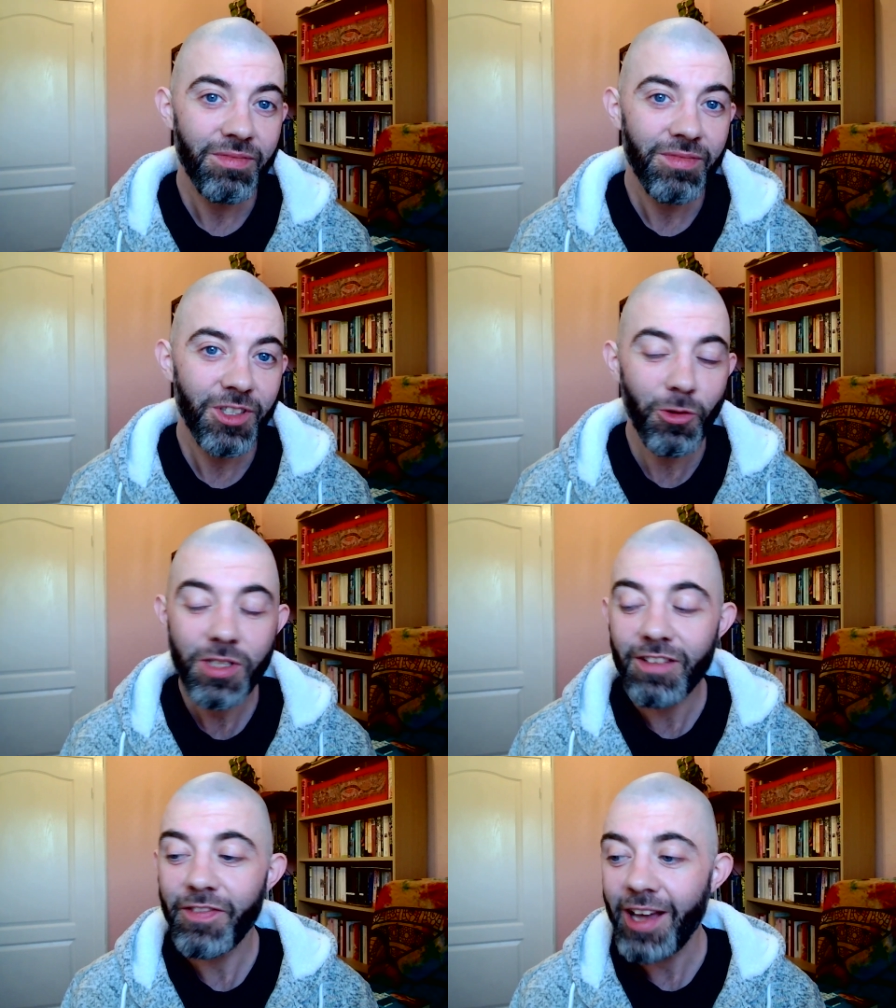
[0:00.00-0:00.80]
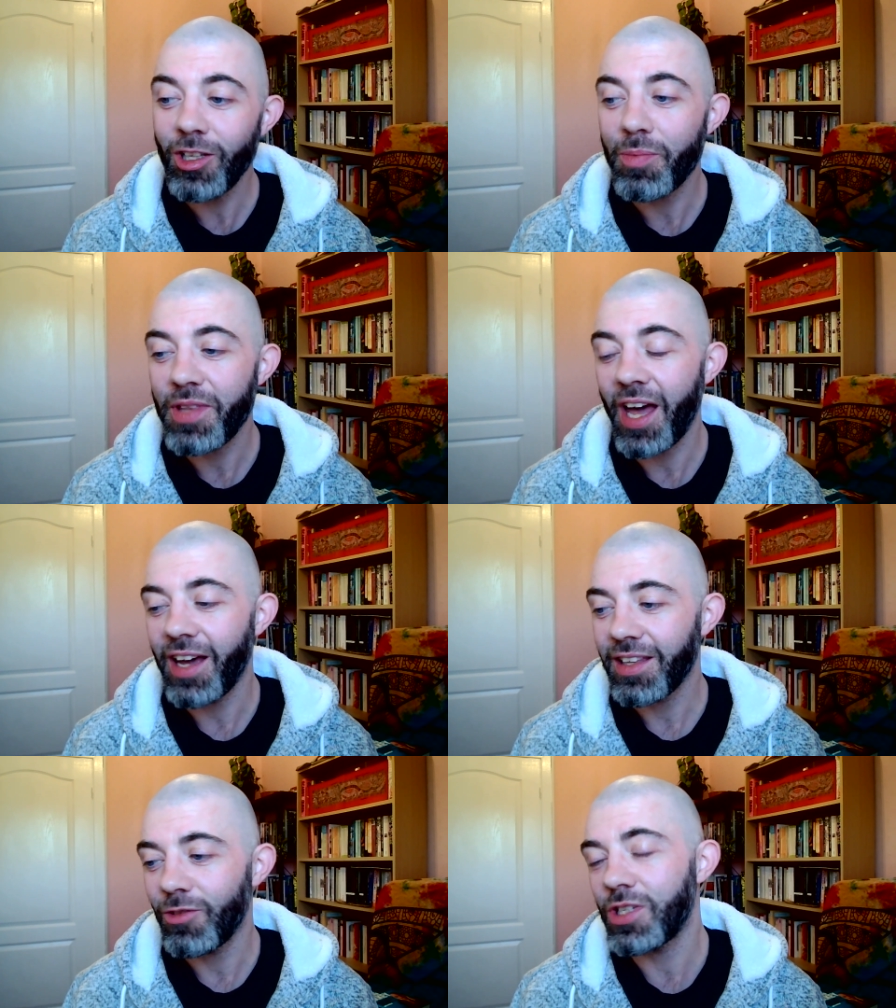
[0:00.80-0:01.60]
You know, to develop
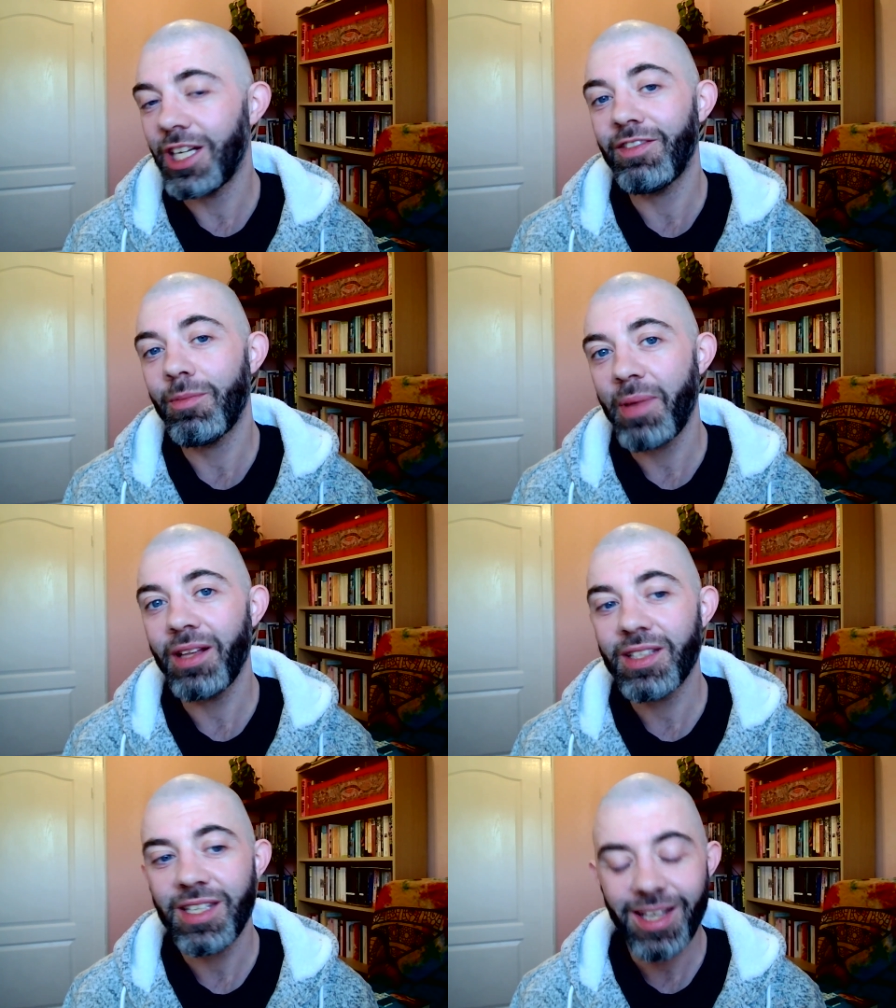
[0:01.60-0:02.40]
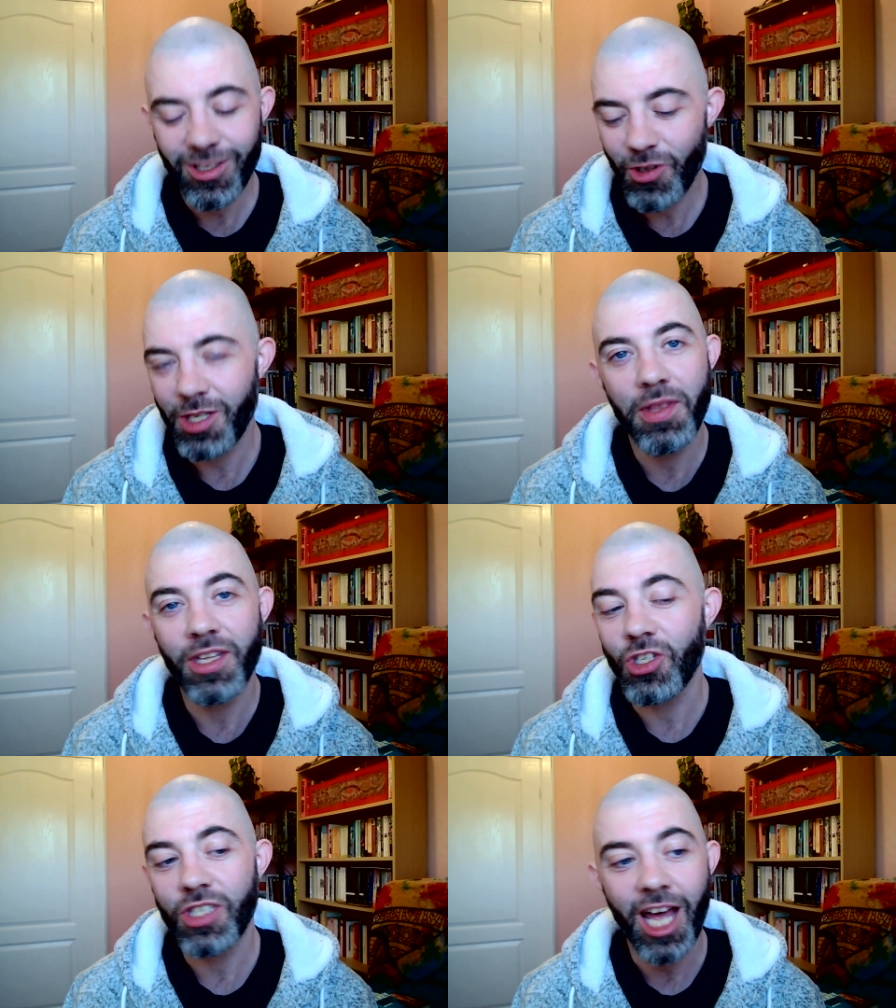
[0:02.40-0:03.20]
those kind of abilities, that's not something that
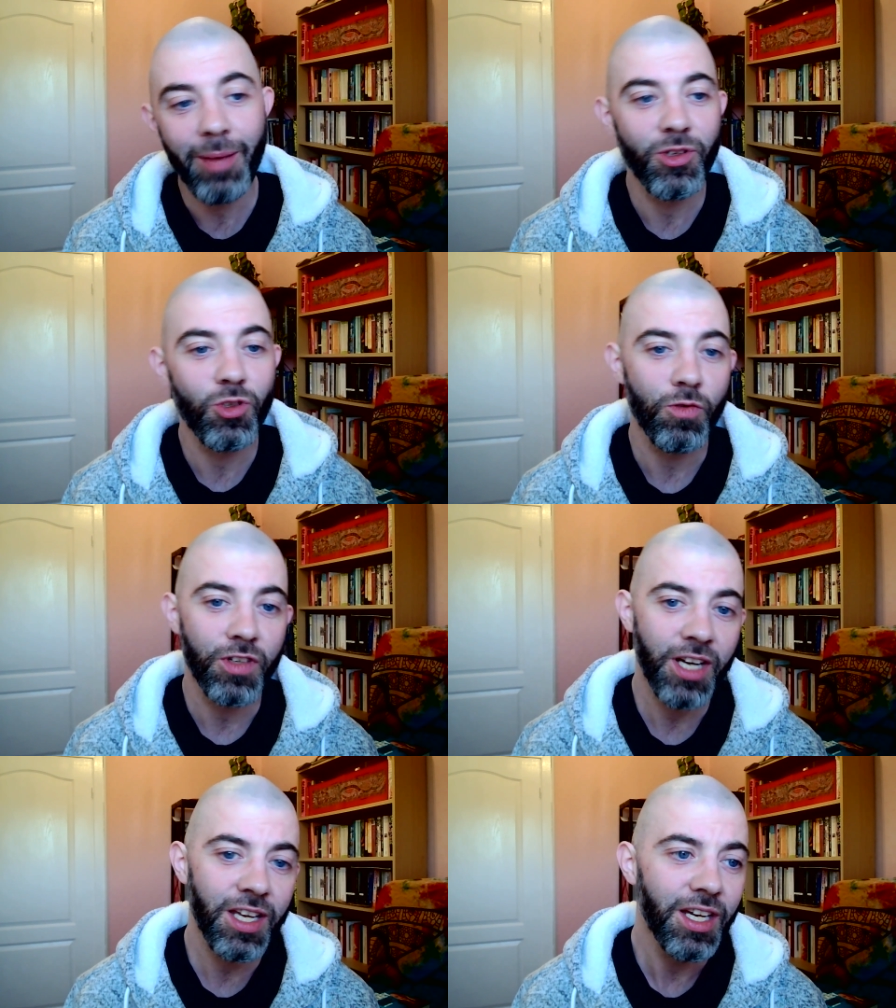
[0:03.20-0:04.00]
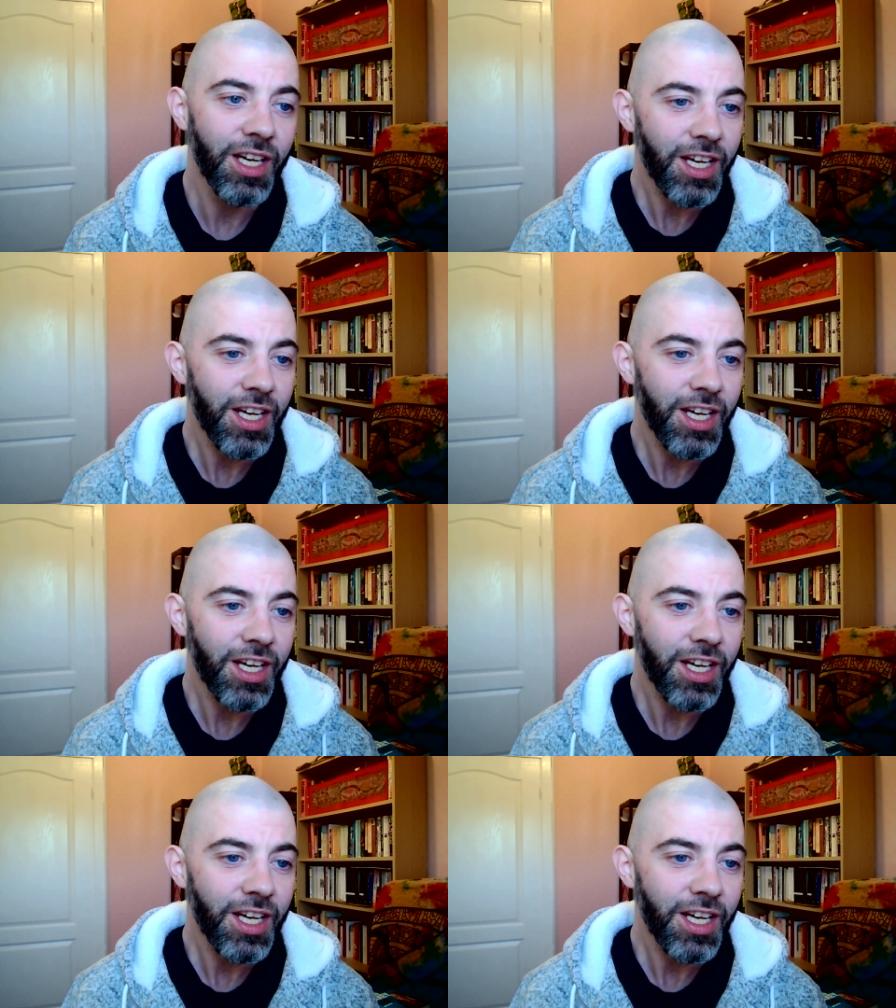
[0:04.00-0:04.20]
just happens overnight.